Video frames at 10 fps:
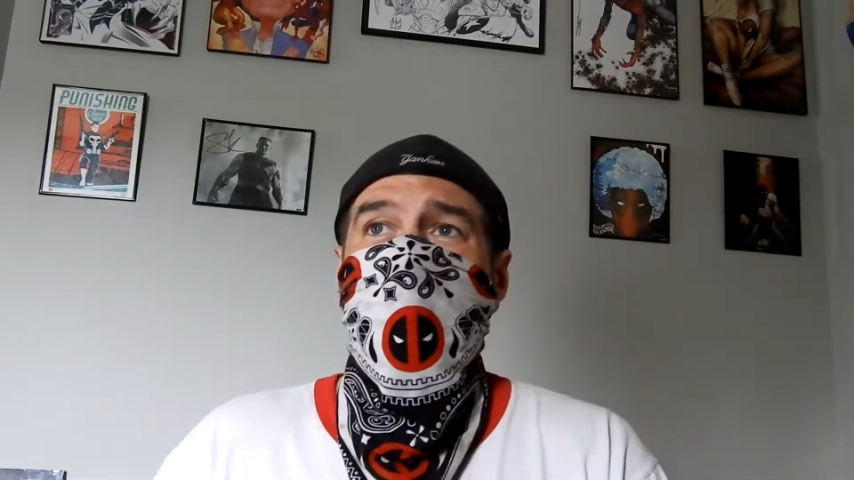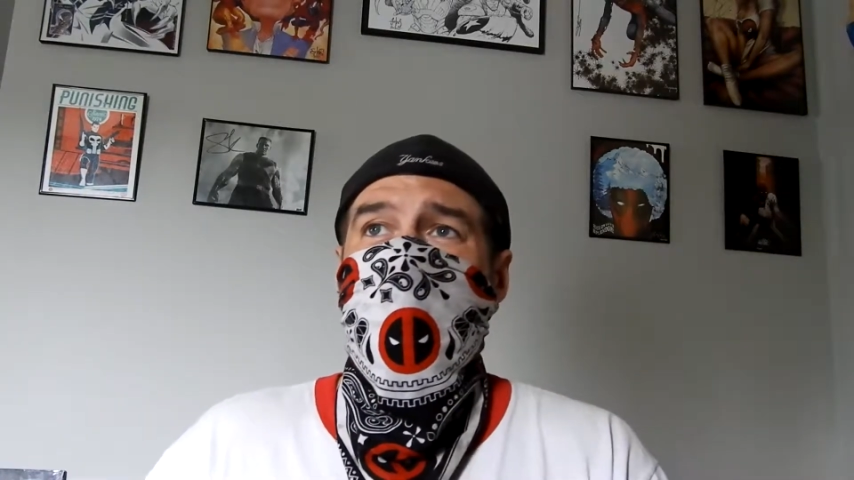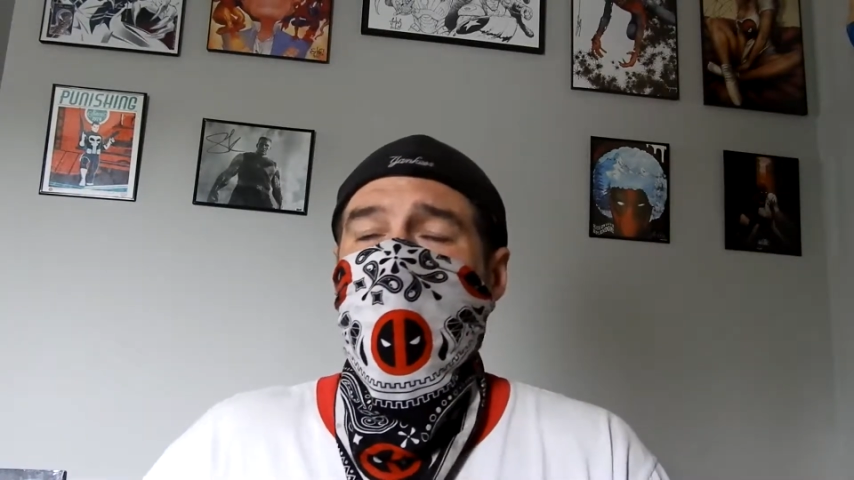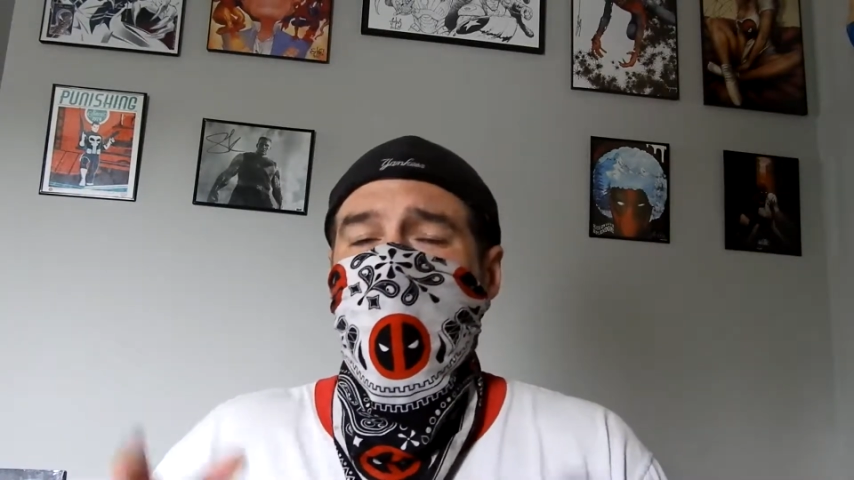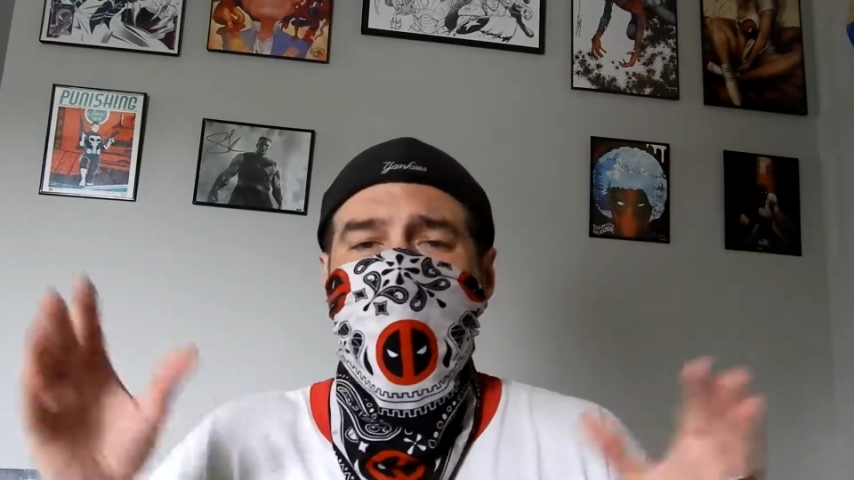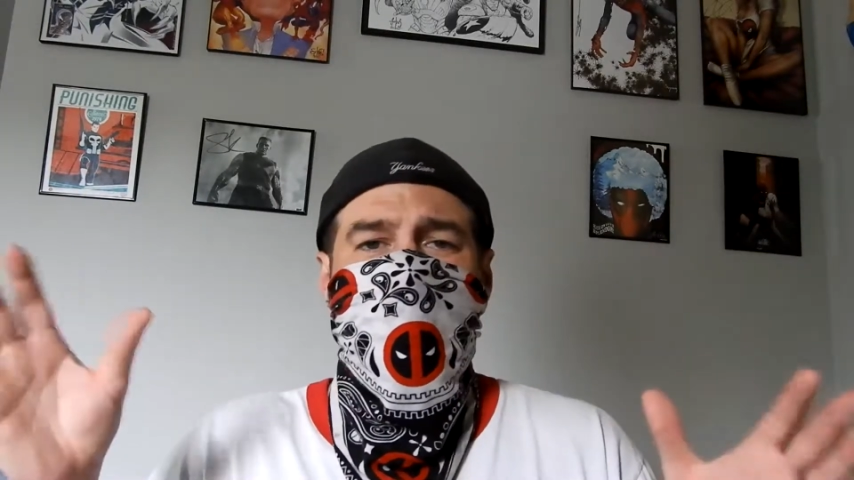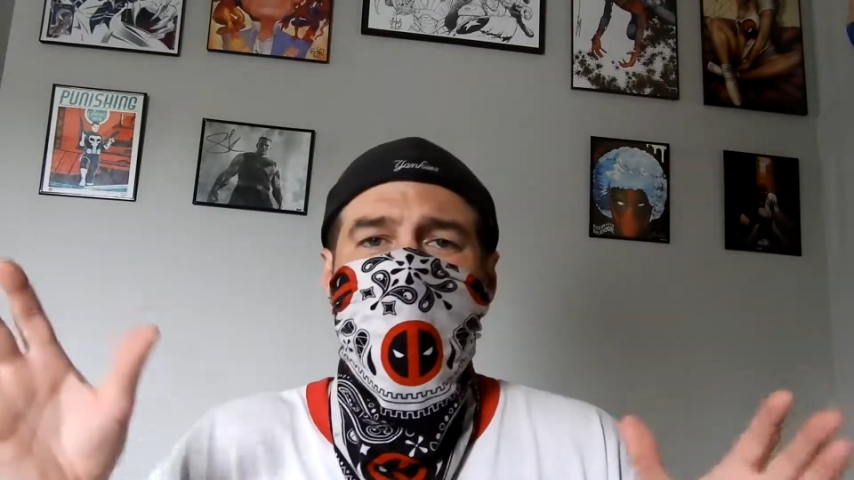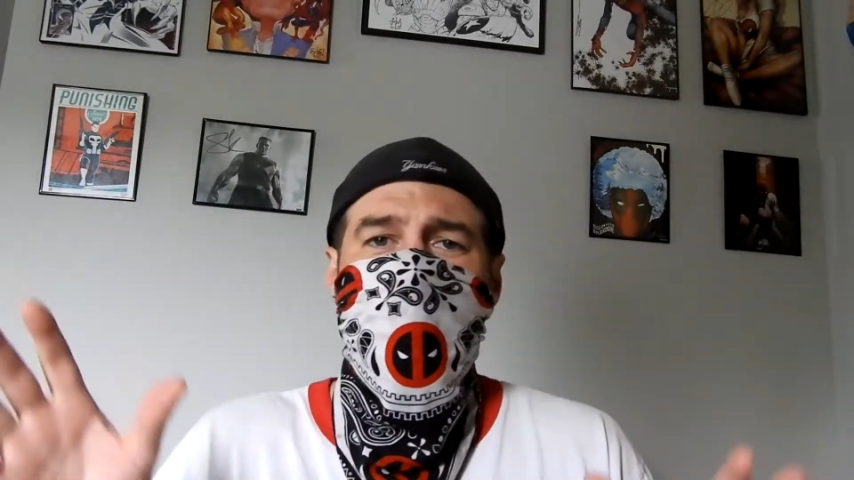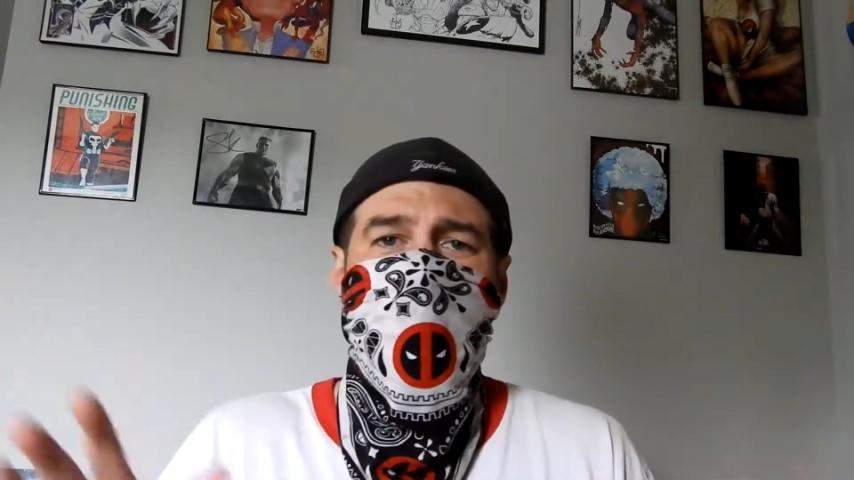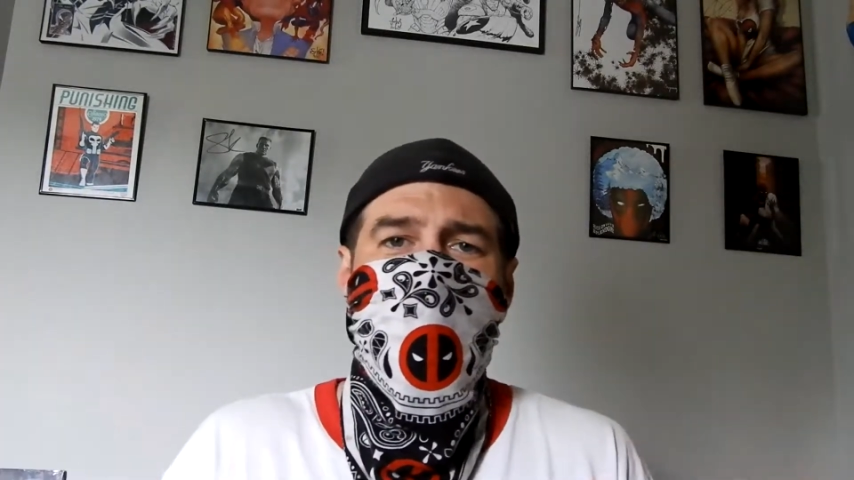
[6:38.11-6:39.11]
know,
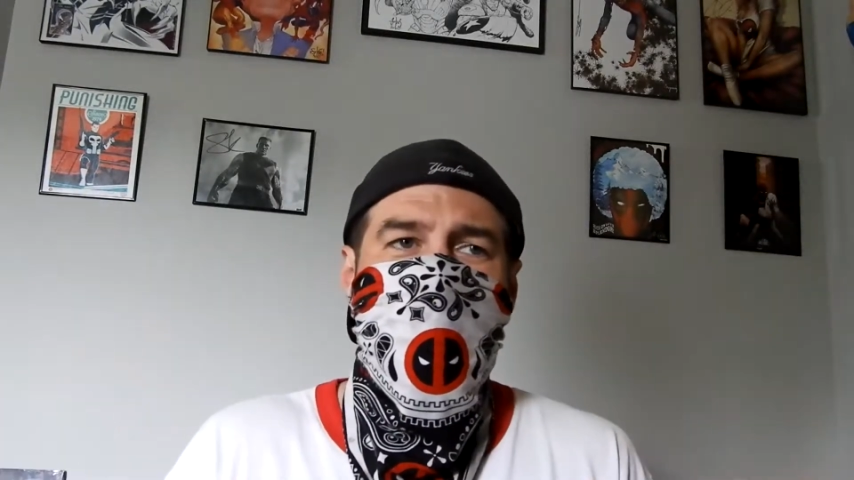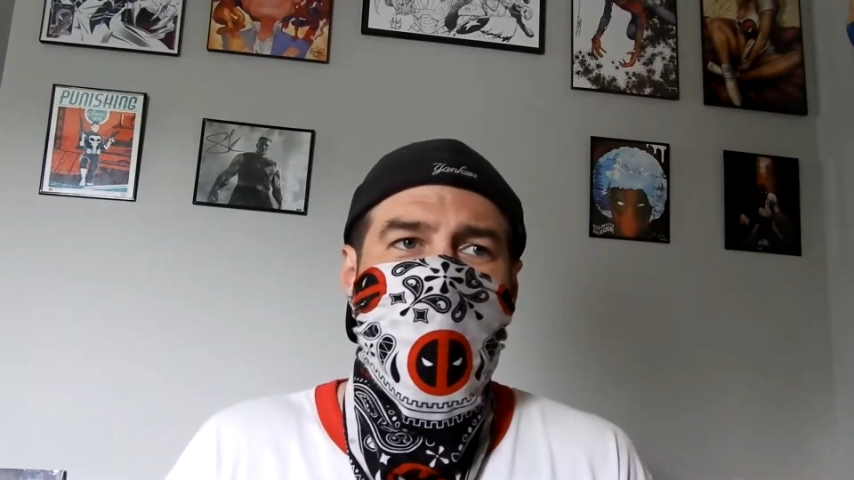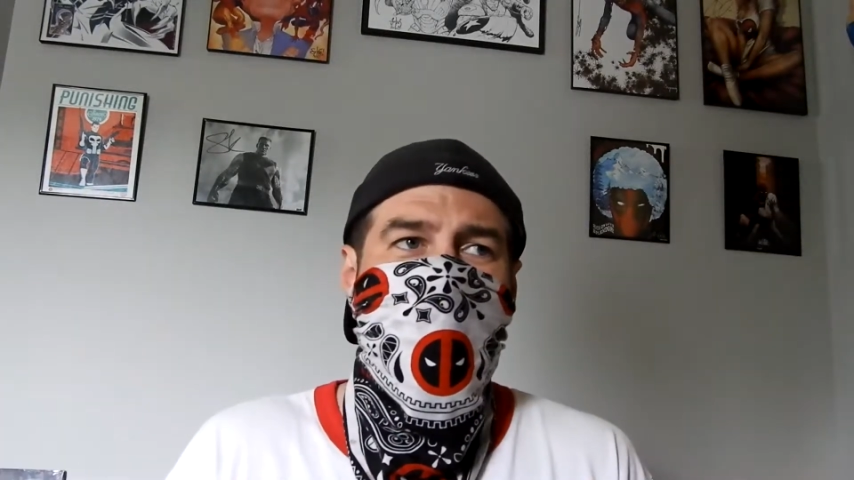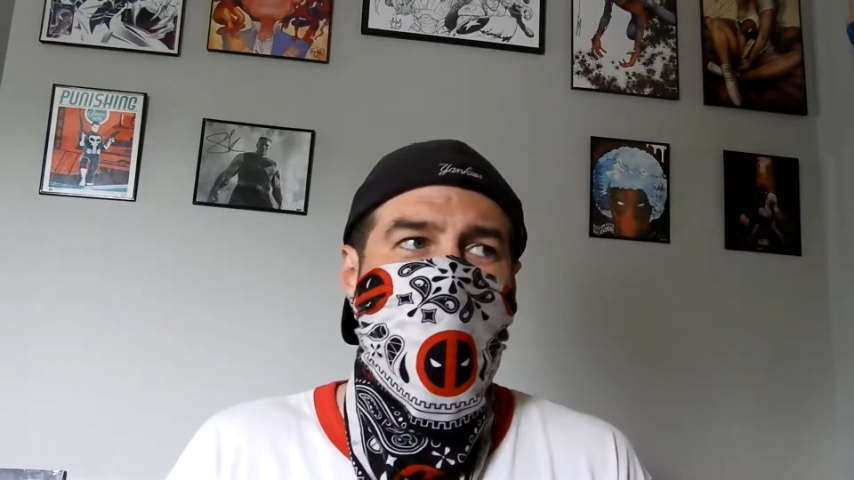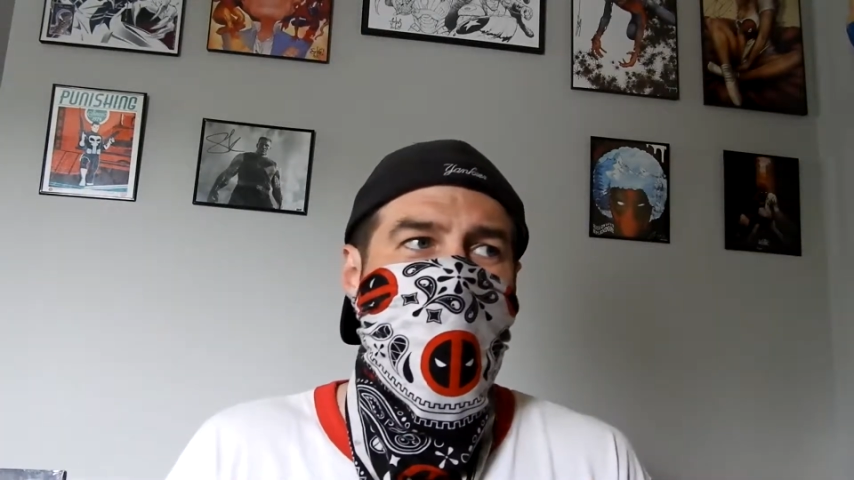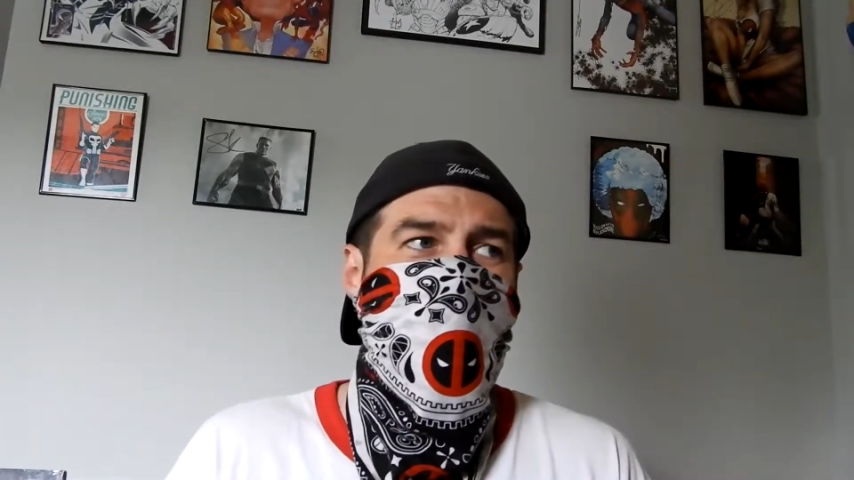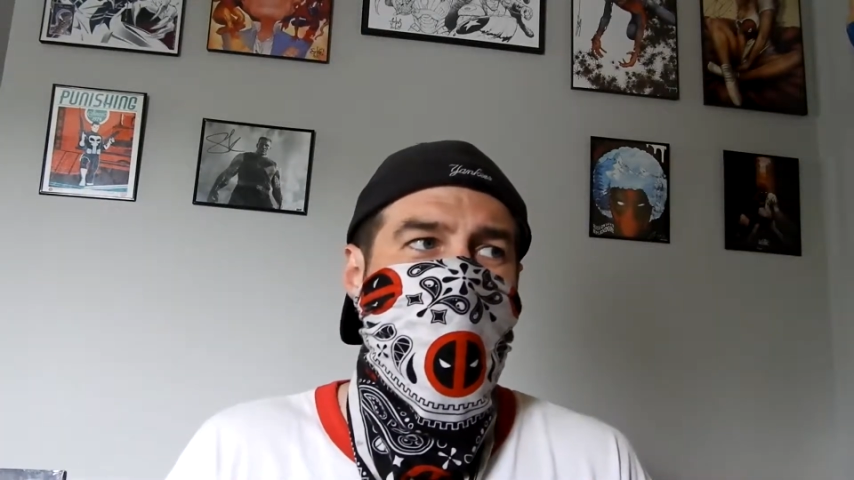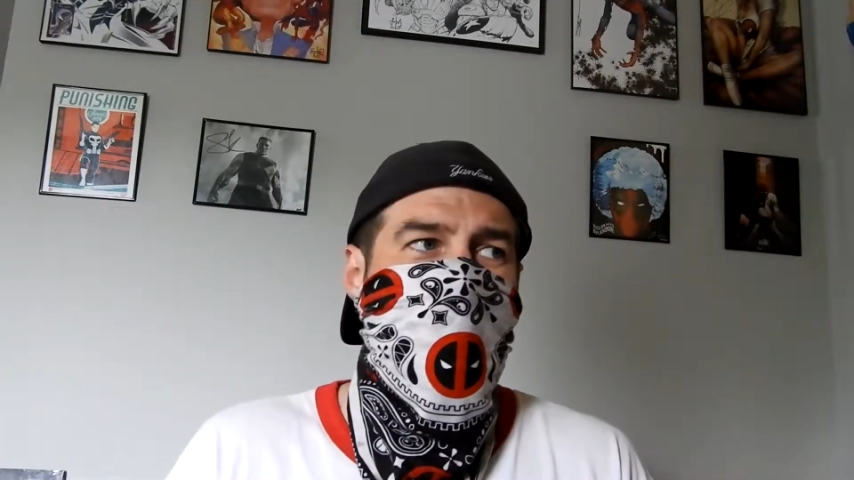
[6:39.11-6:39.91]
different